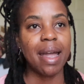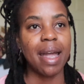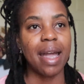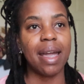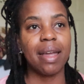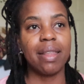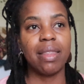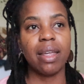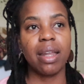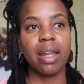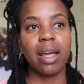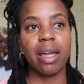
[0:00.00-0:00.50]

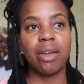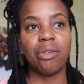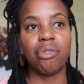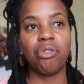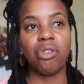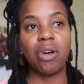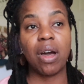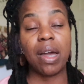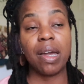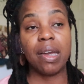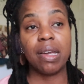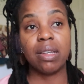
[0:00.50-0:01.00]
And then I
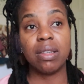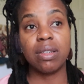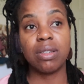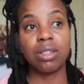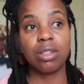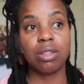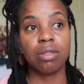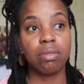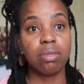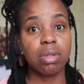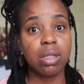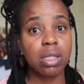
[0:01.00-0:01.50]
find
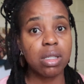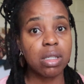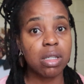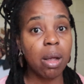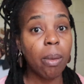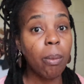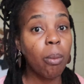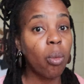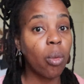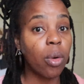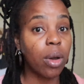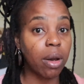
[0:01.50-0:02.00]

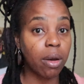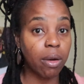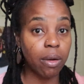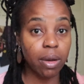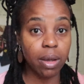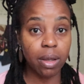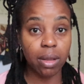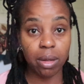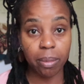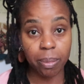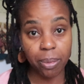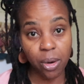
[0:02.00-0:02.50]
somewhere
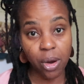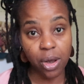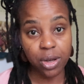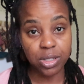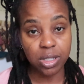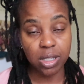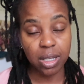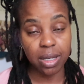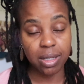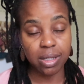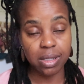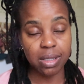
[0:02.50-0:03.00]
in the
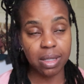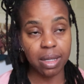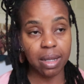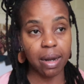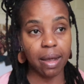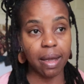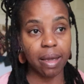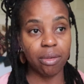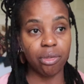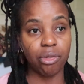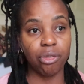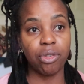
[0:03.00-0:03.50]
process
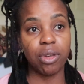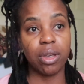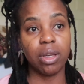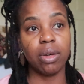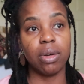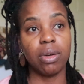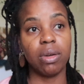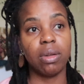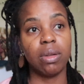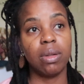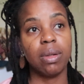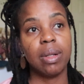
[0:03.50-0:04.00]
that I
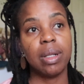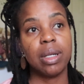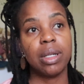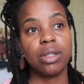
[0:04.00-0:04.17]
feel